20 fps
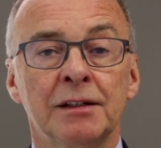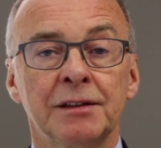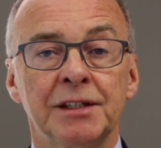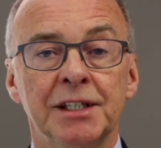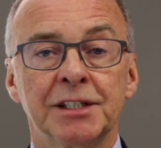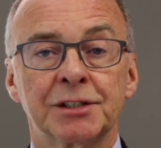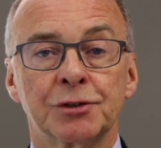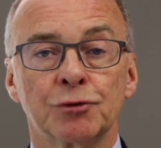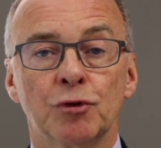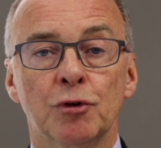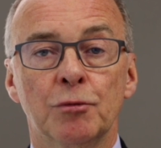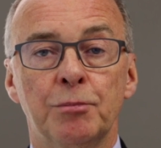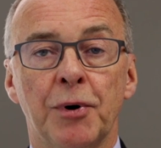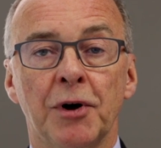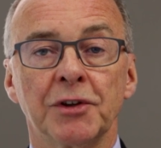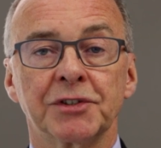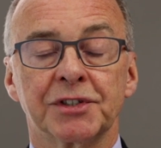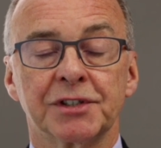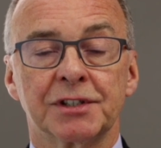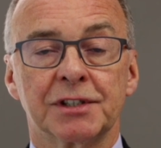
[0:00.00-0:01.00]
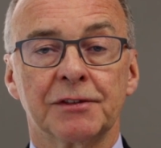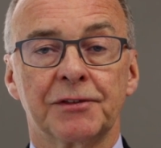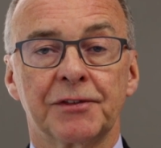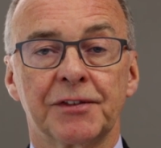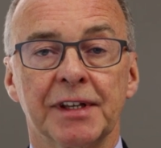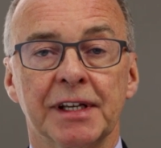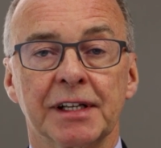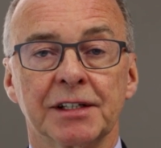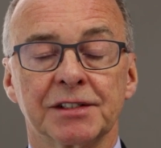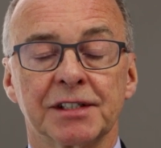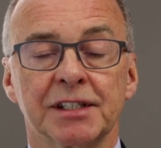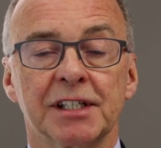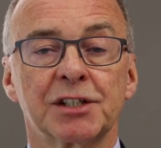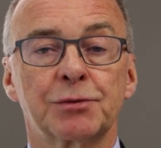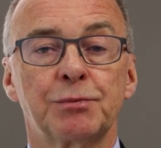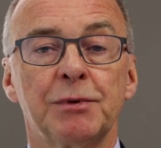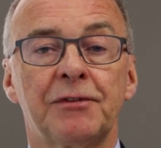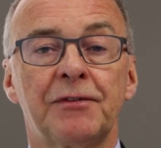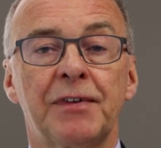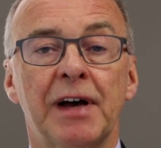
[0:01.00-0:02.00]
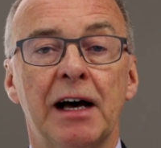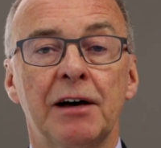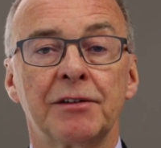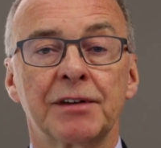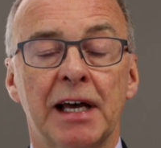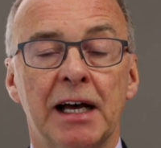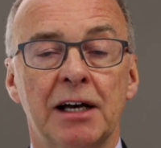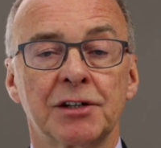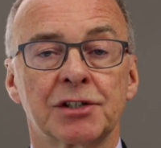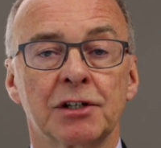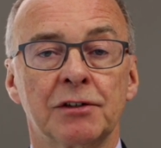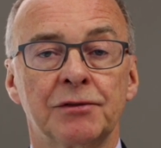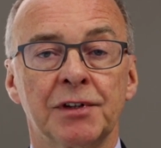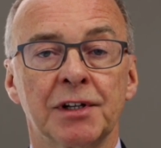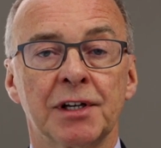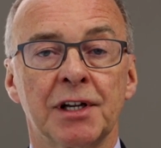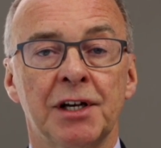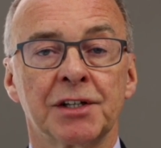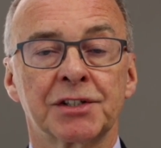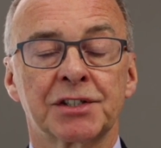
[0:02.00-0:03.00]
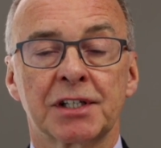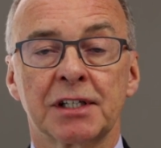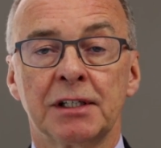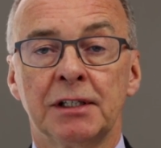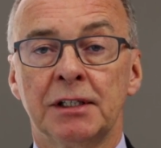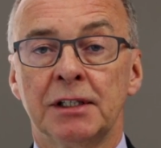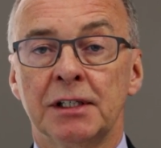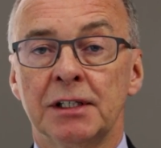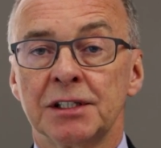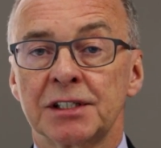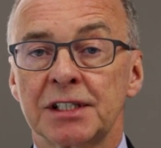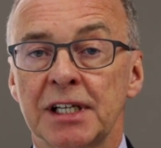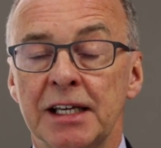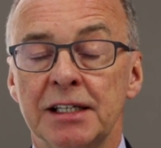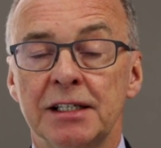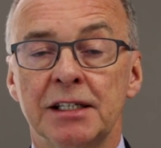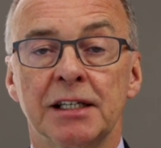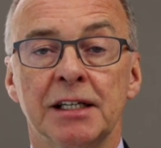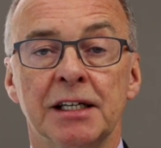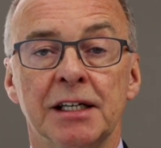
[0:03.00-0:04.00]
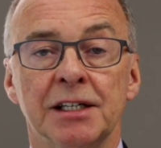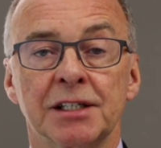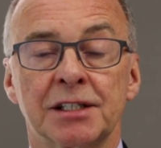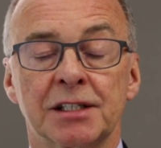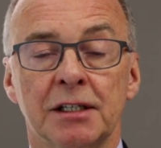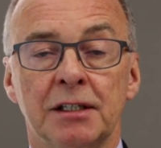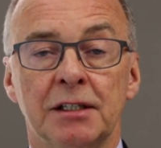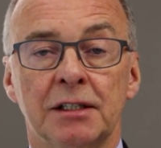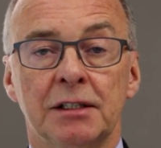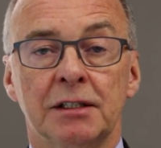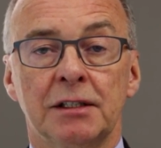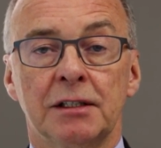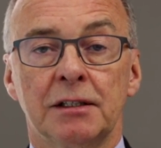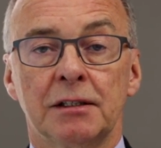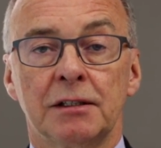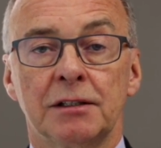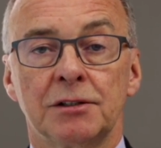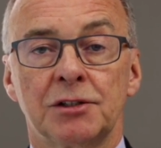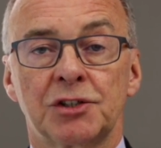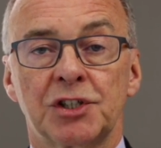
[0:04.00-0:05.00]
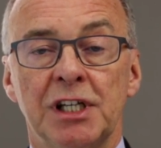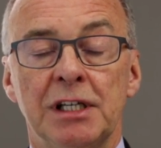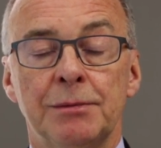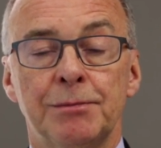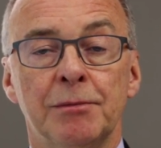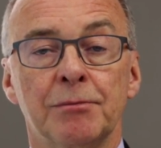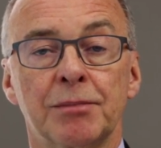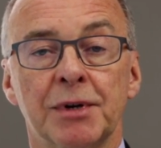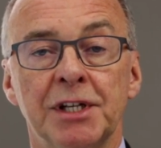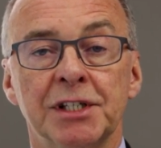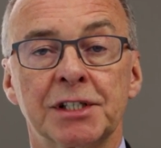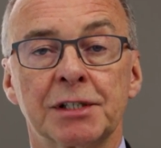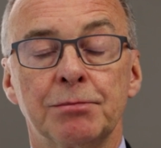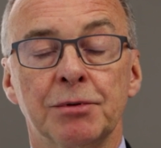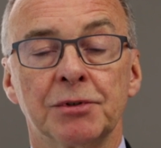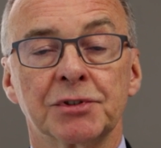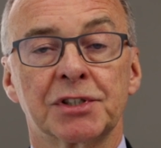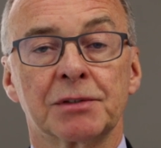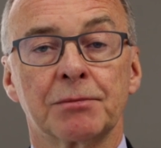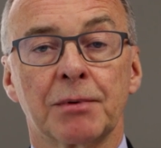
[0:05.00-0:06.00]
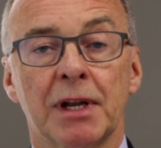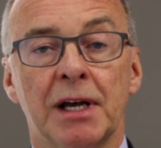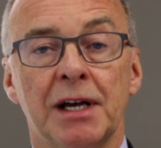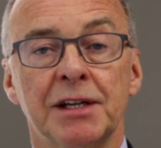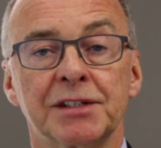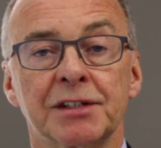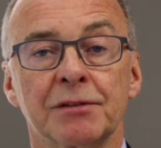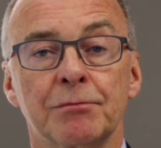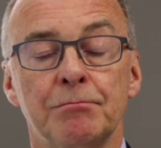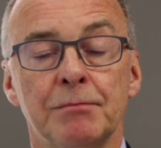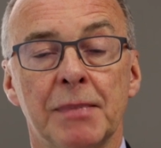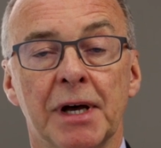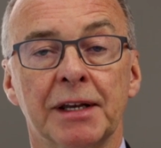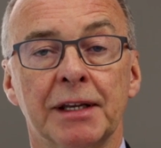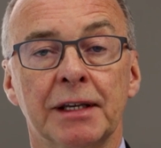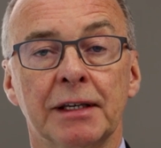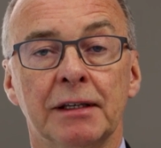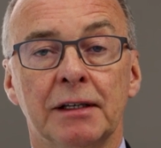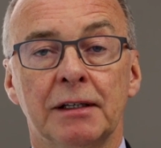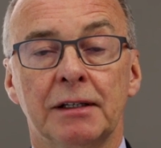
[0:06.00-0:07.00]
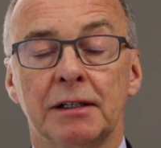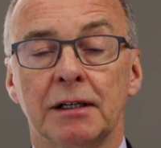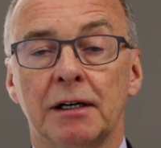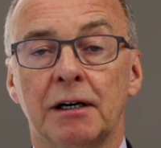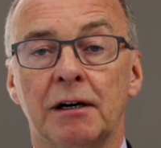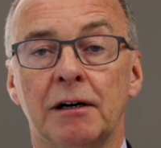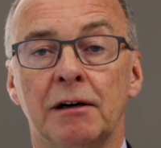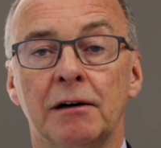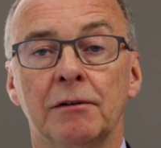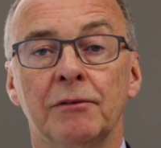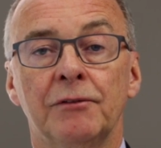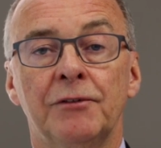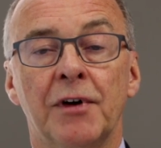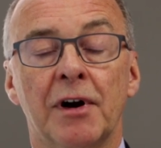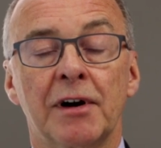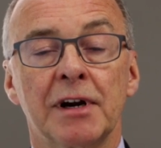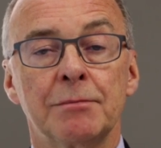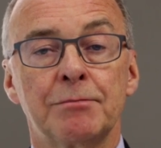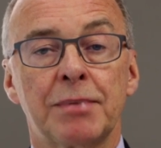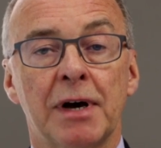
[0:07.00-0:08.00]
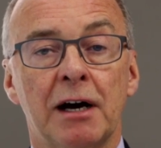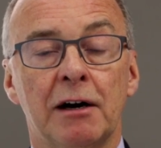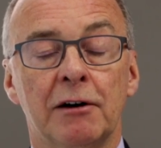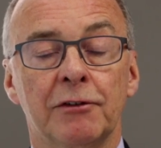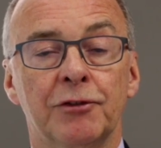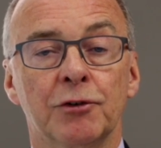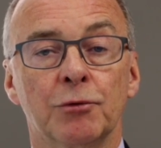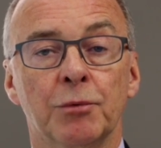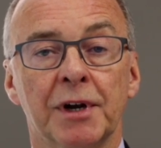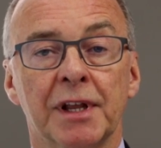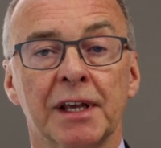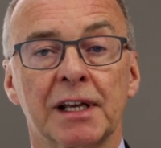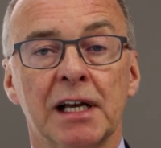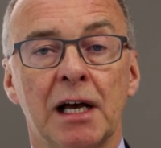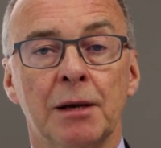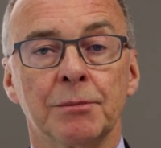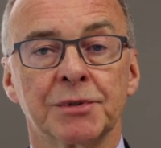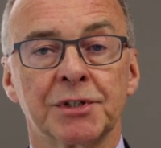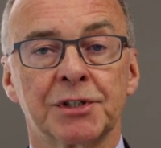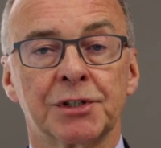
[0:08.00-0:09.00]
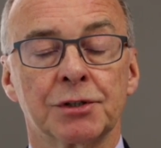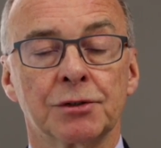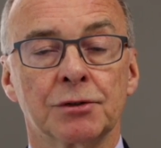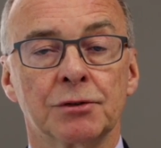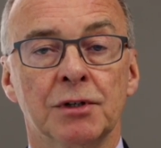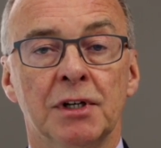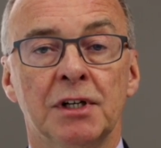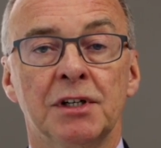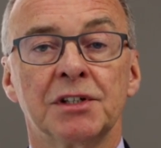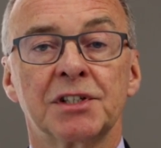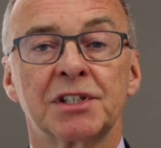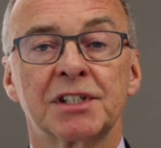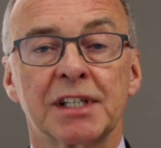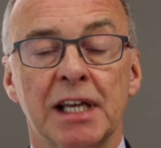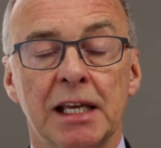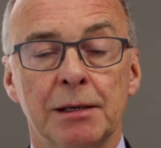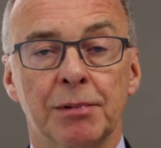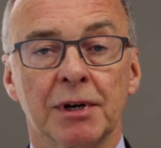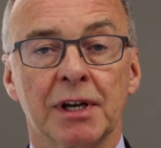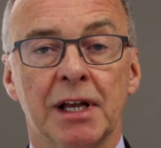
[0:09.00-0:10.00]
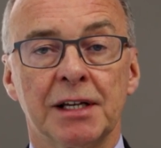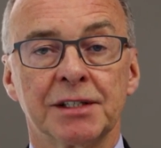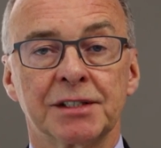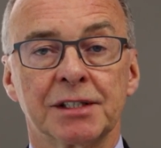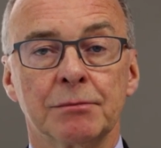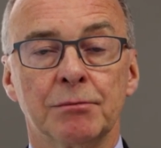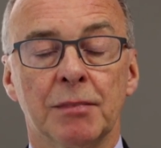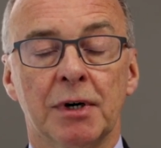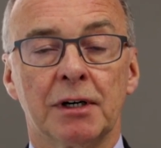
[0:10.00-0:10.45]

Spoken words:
These are all positive things, and as we found out over the last 10 years, cheap and plentiful supplies of money are very powerful when it comes to stabilizing